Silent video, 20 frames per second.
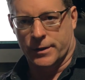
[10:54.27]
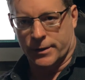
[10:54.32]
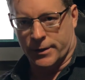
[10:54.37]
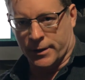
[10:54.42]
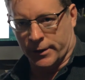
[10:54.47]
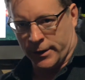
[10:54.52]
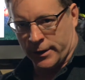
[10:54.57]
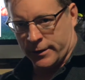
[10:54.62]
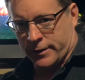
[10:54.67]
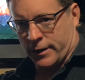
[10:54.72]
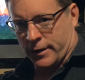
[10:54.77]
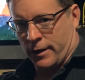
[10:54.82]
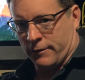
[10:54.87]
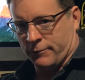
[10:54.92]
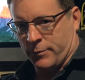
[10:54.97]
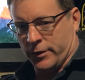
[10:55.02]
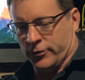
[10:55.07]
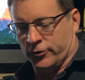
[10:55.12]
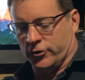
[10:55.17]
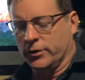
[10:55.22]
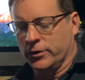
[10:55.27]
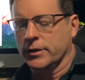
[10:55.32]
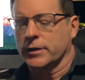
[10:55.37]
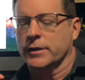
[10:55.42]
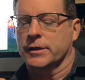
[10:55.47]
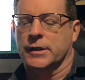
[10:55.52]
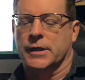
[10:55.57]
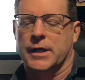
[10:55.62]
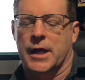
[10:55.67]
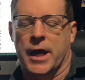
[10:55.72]
link that I've mentioned,
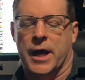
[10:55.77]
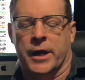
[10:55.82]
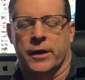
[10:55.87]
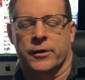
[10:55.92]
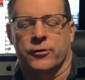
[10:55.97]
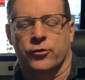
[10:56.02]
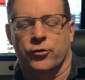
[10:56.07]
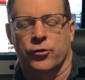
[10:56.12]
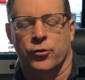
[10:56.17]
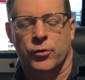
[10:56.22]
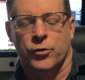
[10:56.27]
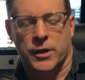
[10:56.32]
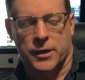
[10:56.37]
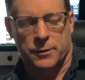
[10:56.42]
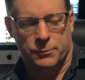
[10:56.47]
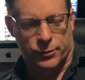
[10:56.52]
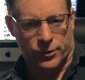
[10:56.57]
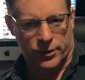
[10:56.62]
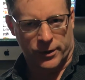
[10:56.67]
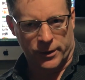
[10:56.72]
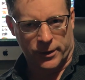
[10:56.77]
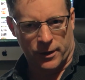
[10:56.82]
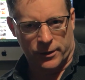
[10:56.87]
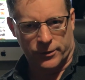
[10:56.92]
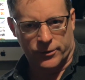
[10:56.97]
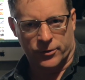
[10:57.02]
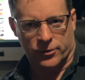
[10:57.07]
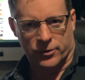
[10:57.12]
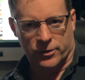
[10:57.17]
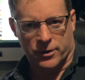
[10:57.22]
and you can put it
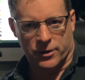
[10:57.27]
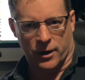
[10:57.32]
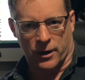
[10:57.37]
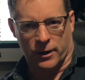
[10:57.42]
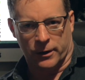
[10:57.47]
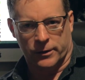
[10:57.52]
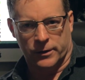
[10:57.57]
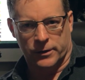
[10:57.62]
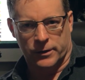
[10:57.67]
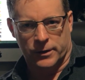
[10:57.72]
onto your card.